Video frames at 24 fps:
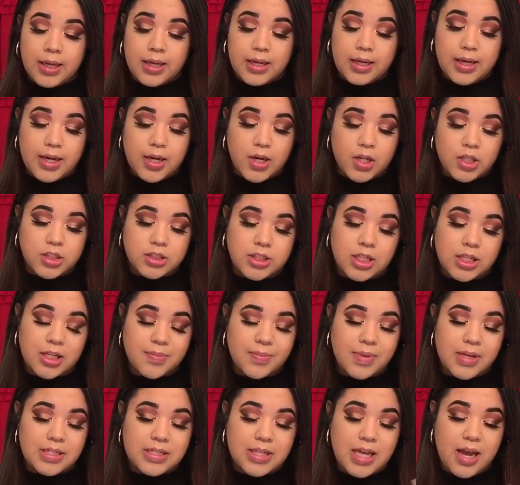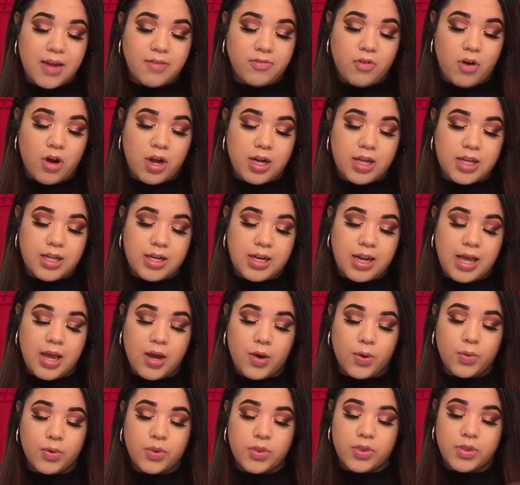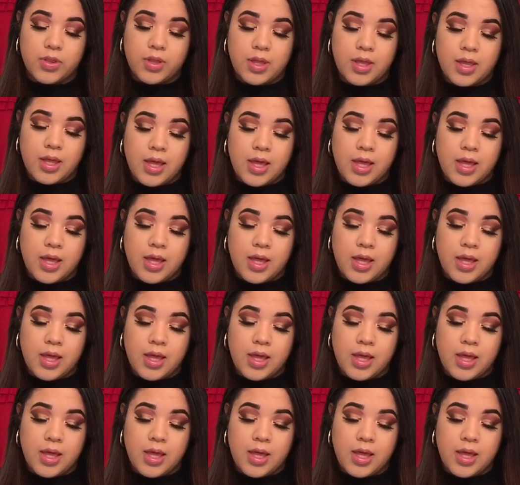And then on the second page, I have wallet and health.